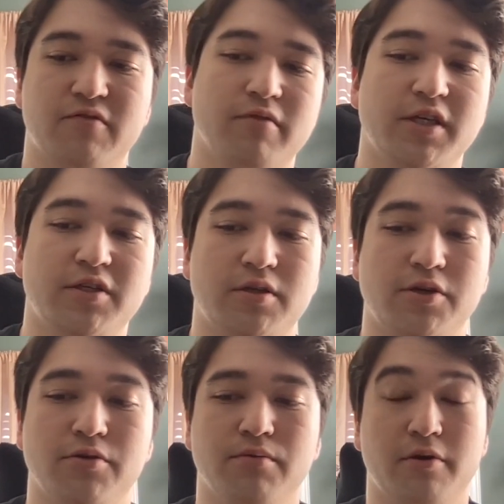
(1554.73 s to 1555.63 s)

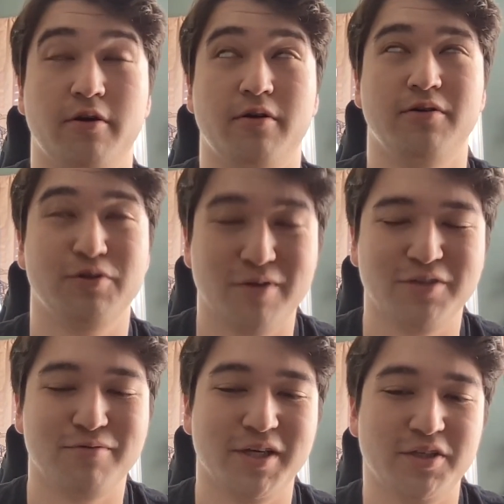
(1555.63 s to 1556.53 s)

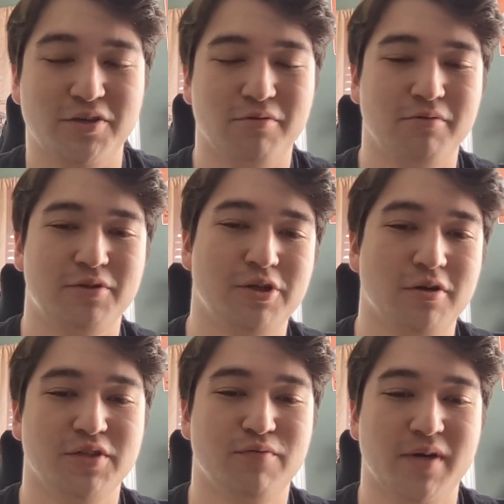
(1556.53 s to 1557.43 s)
2022
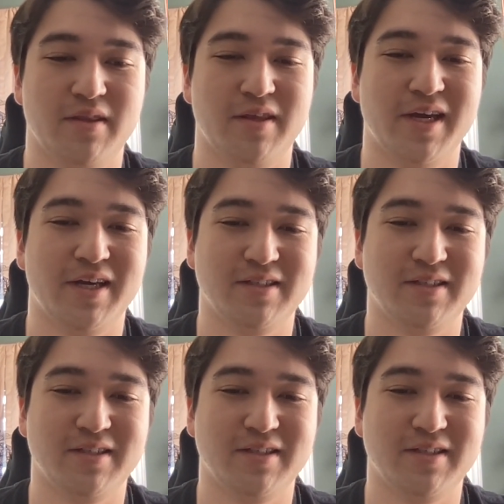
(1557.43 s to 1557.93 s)
showed us one thing,